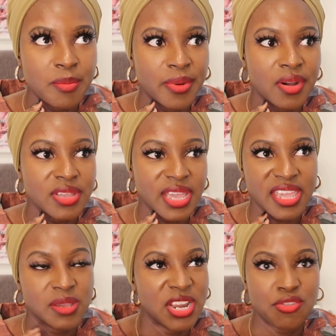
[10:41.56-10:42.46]
But yeah,
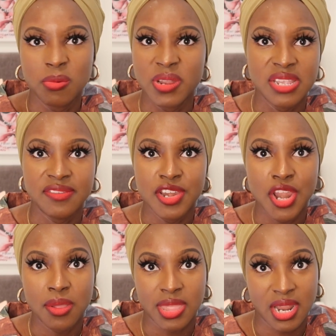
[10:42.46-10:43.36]
you literally wouldn't even
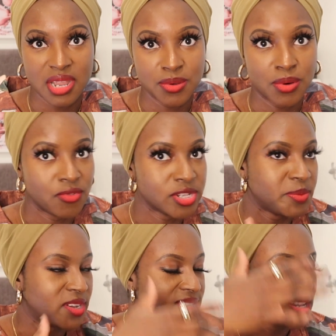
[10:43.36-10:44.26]
know that I had cornrows,
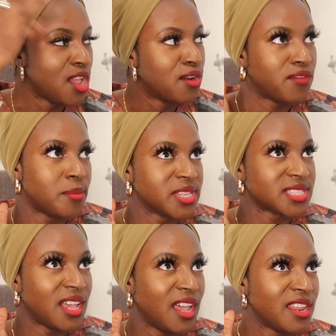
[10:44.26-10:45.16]
because from the
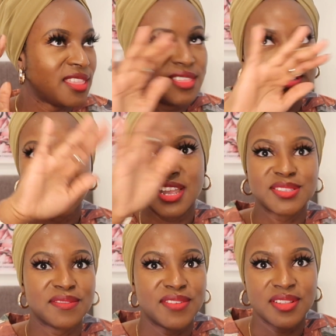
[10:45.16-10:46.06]
side there's a
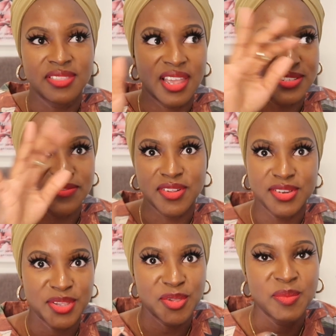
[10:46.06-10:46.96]
nice
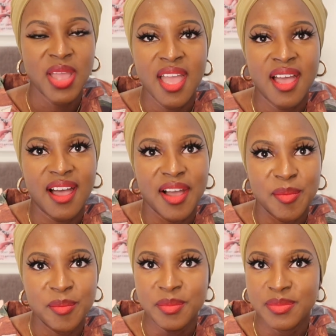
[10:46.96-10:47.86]
volume.
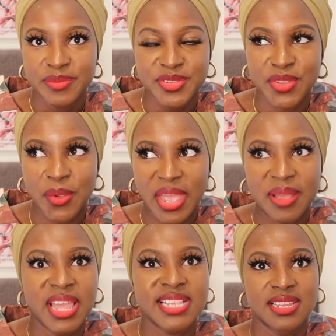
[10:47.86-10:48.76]
So yeah,
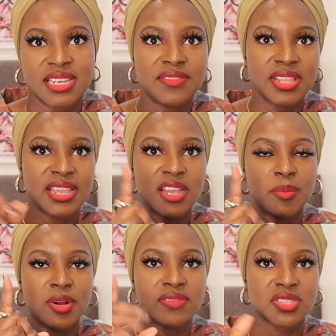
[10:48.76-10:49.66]
like I said, I'll leave the link
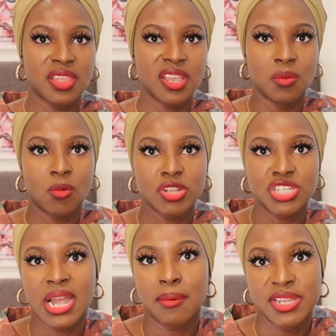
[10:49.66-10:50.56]
above so that you can
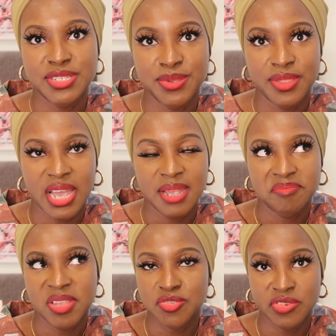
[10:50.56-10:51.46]
watch how I do that.
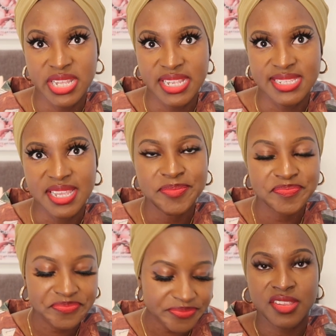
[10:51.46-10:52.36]
It's really easy.
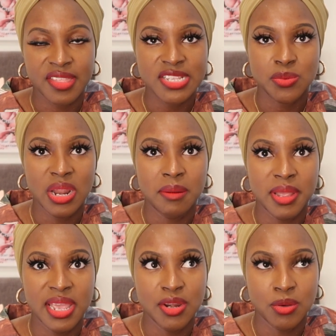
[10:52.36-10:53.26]
So that's when I'm
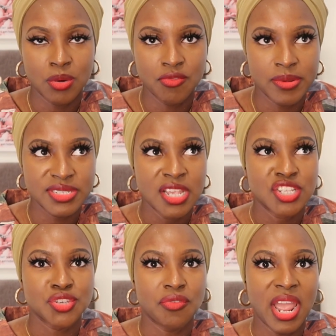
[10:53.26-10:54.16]
in cornrows.
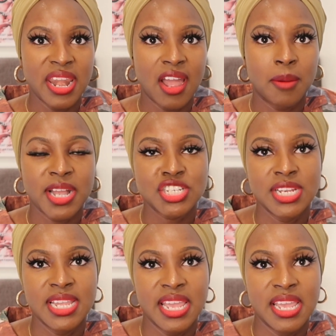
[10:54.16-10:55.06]
So right now I'm
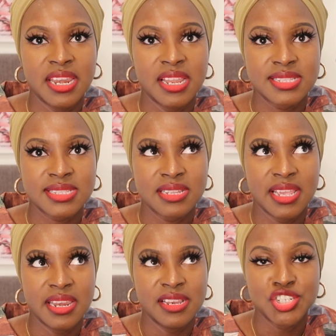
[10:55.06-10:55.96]
actually
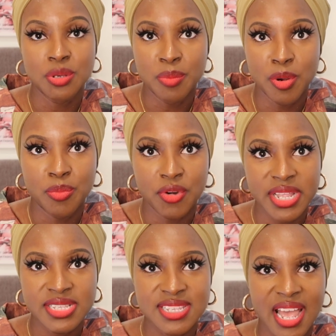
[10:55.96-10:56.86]
in jumbo
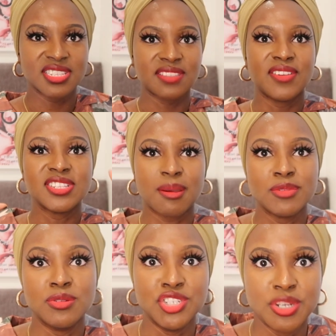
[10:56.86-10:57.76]
braids. This is the first time
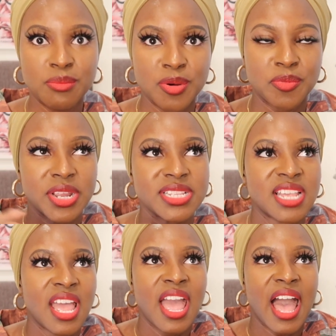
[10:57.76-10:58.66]
I'm doing jumbo braids,
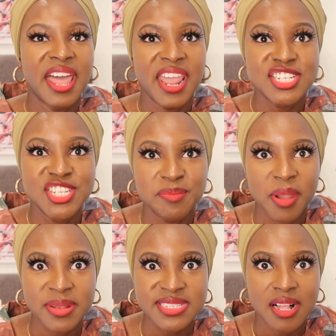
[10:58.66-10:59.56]
and I actually did it
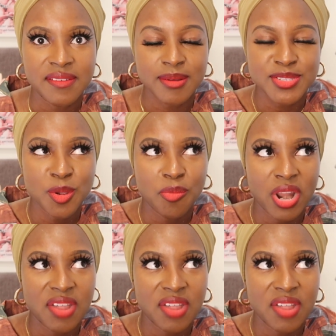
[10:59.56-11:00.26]
by myself. I was so proud.